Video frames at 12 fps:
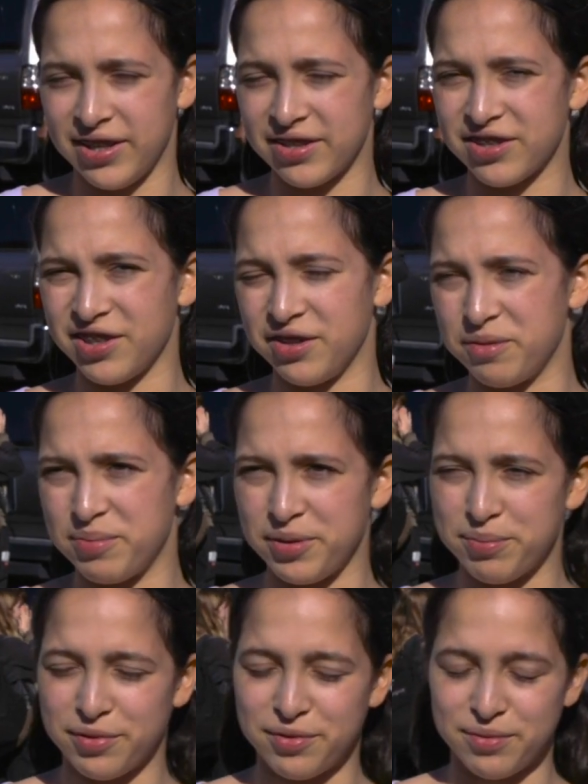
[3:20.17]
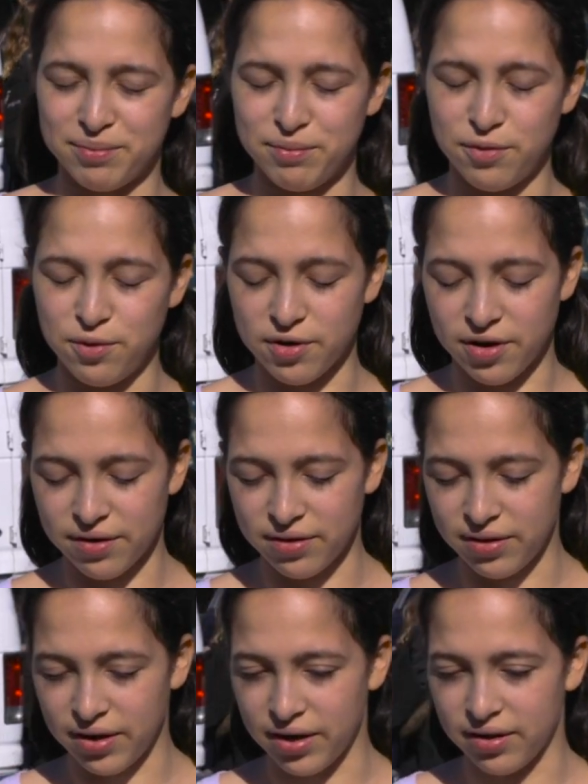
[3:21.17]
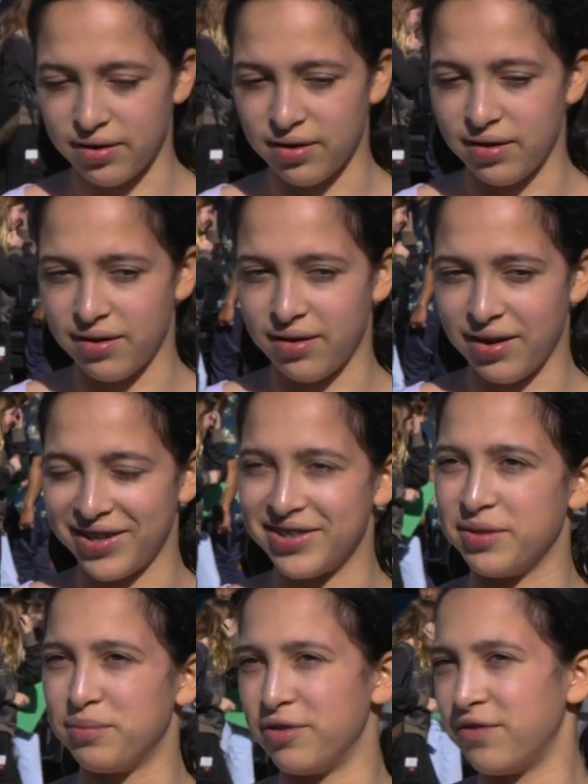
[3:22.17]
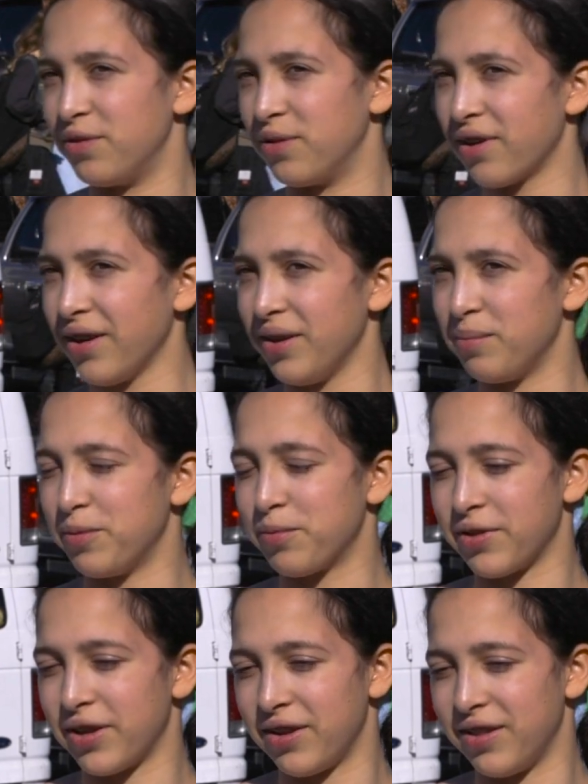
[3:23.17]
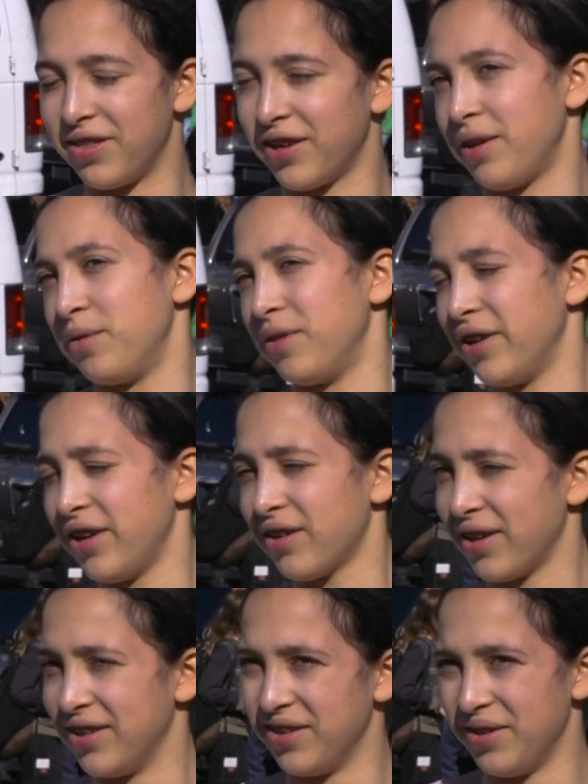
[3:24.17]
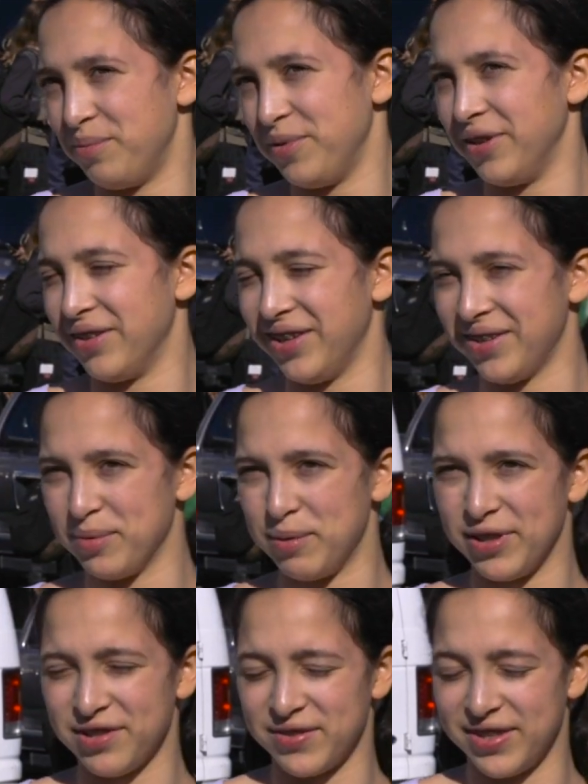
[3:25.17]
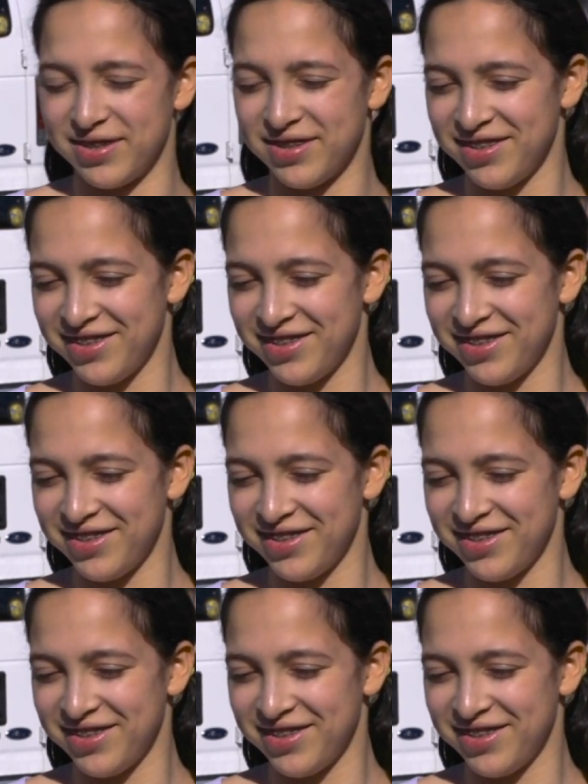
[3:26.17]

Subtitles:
get to know people more than I did before, and people that I didn't think I would like ended up being like my best friends.